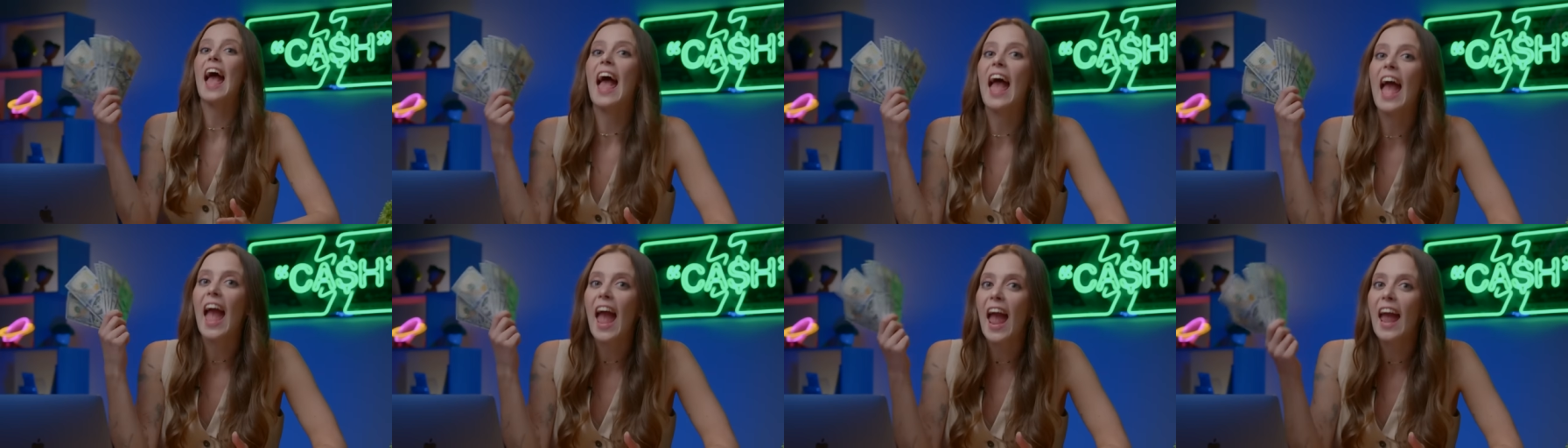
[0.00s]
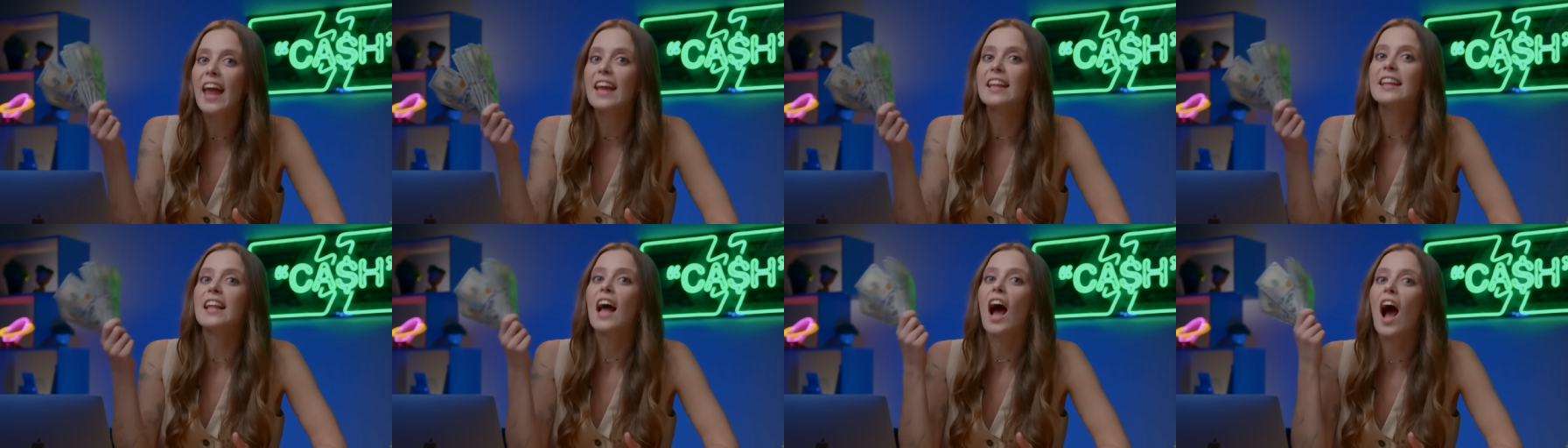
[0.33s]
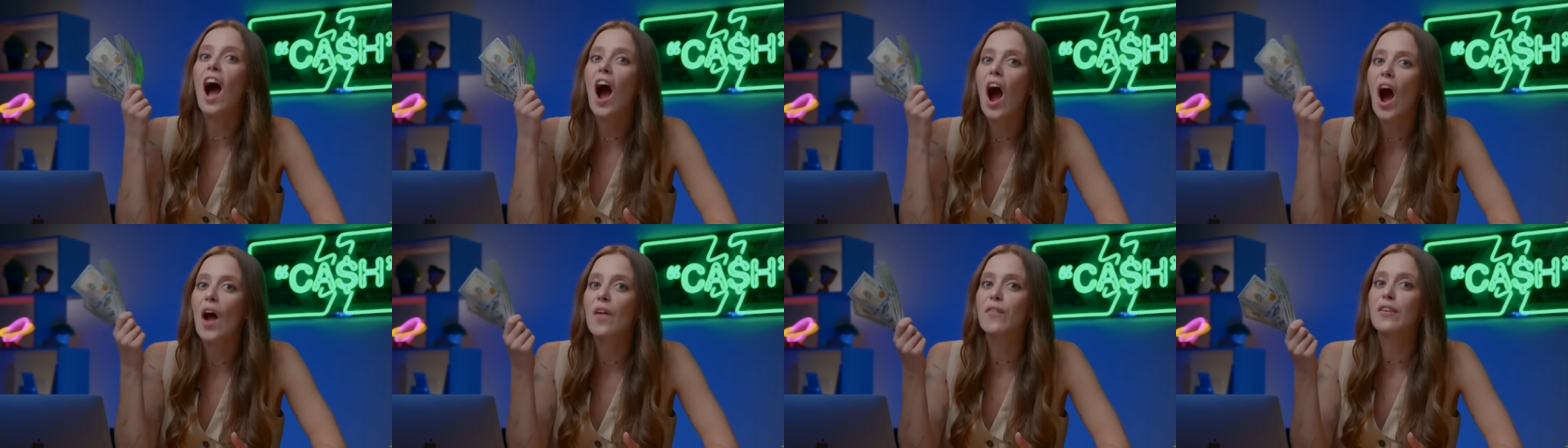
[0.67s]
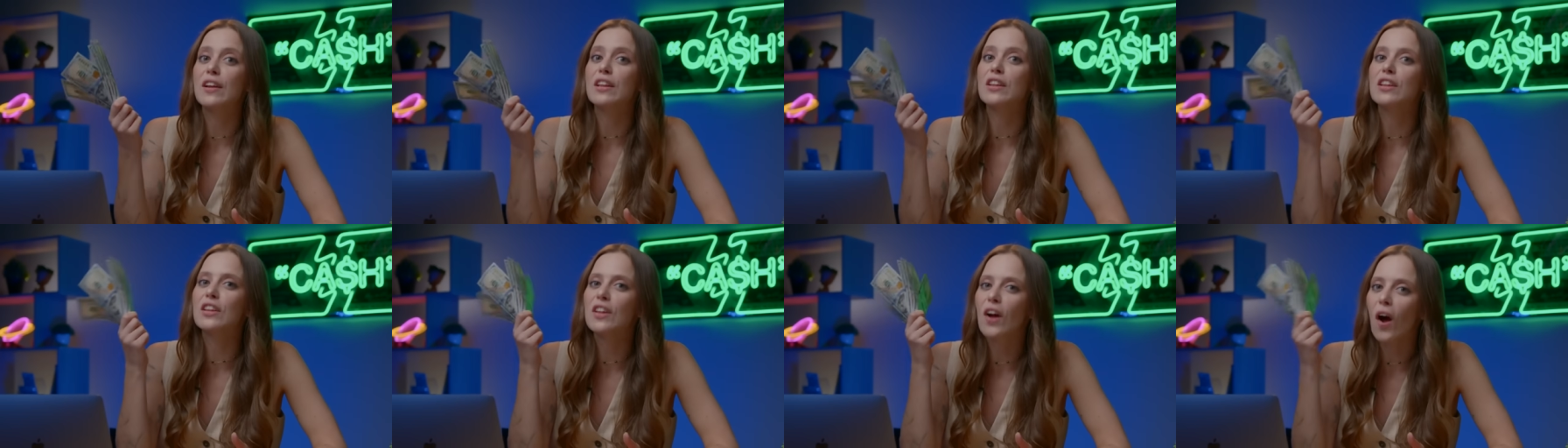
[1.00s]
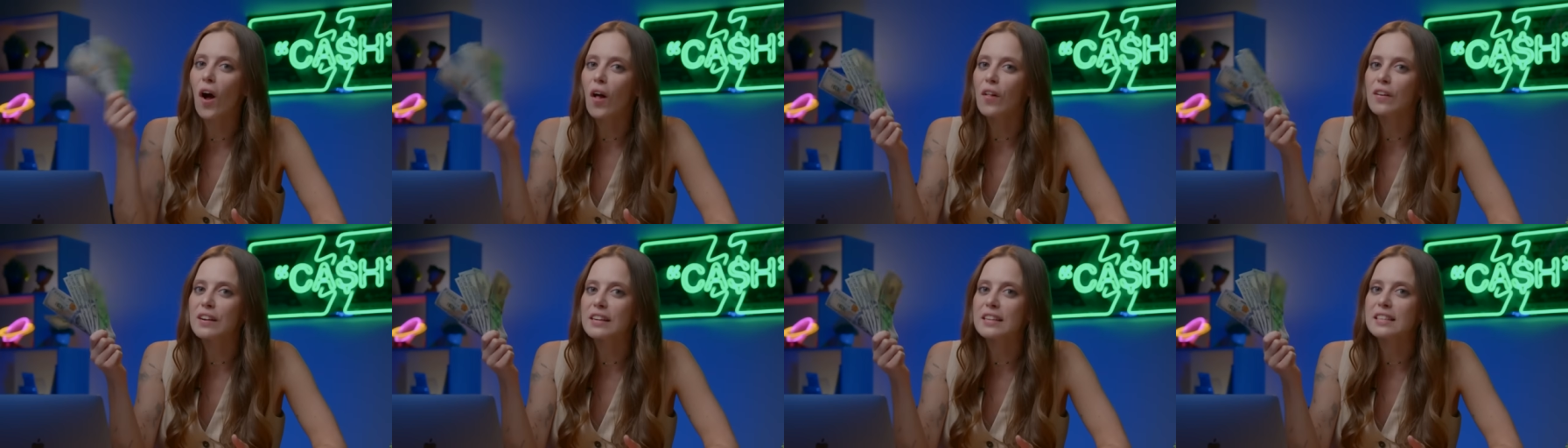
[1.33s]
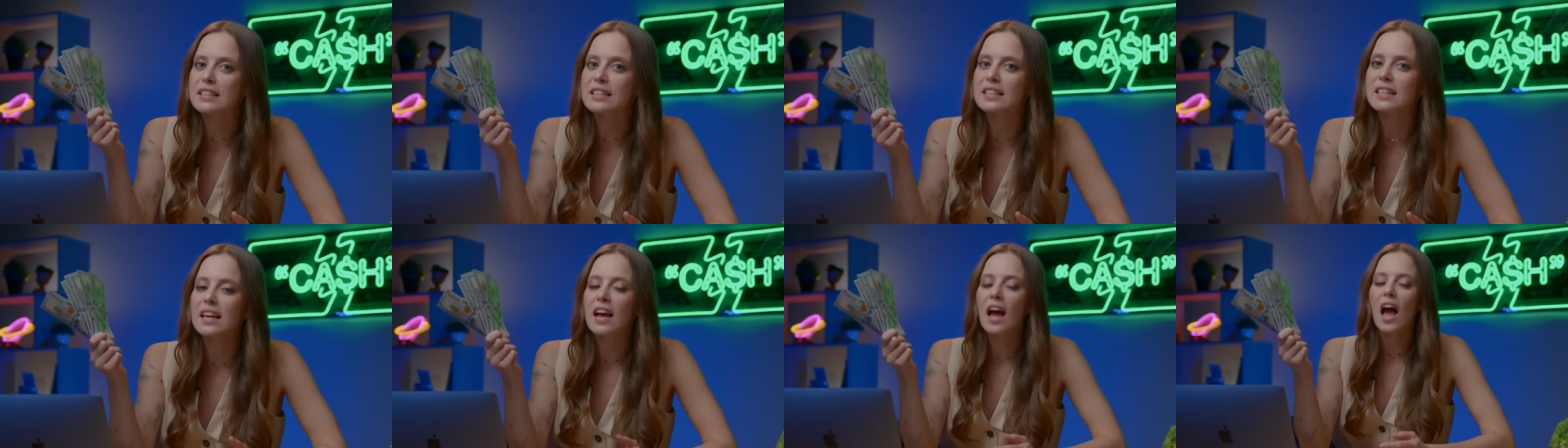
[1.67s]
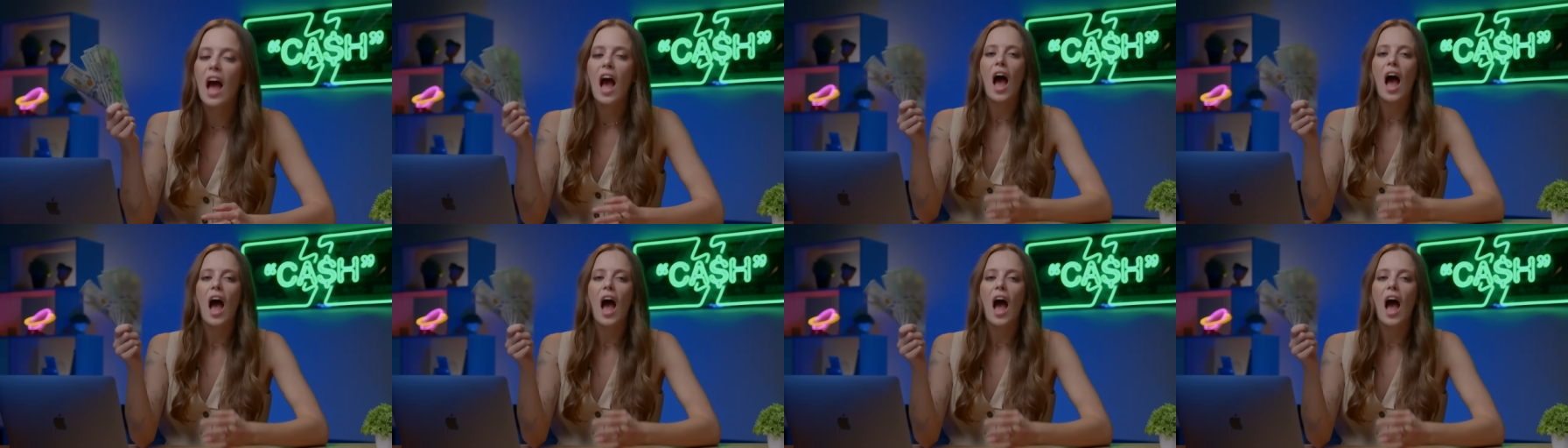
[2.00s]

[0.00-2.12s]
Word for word: $800.